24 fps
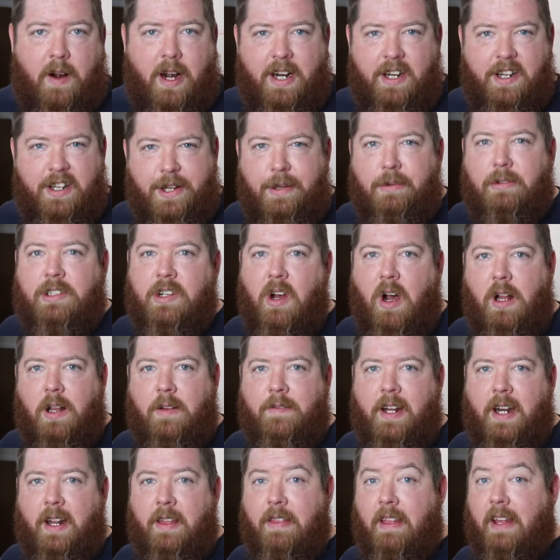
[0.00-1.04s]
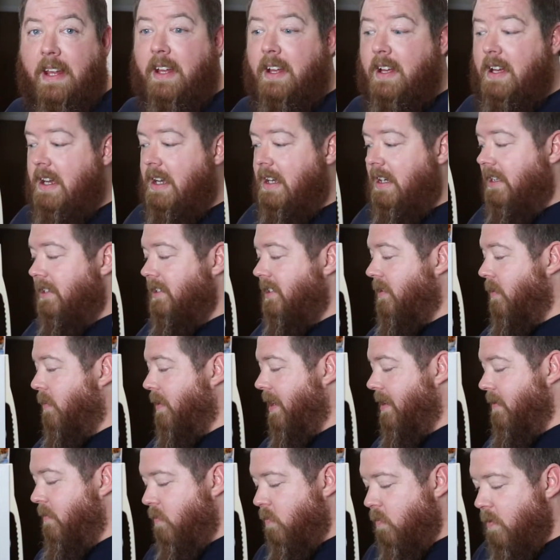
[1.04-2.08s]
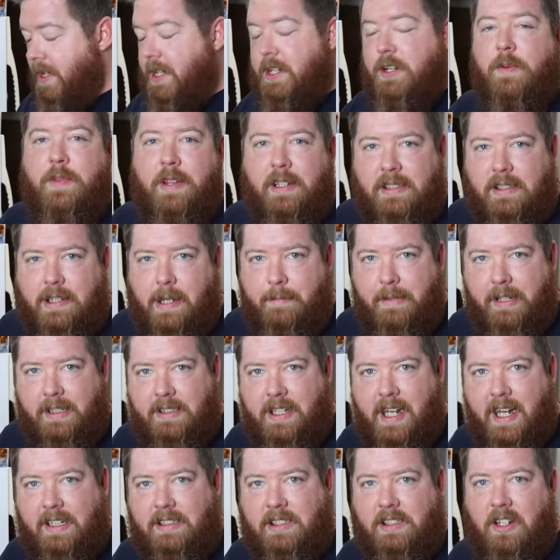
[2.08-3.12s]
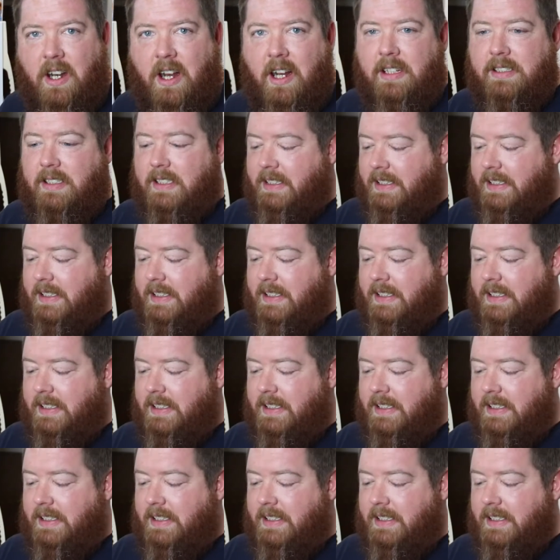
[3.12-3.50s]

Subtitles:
I didn't use all of anything. So we're gonna redo the same exact sauce,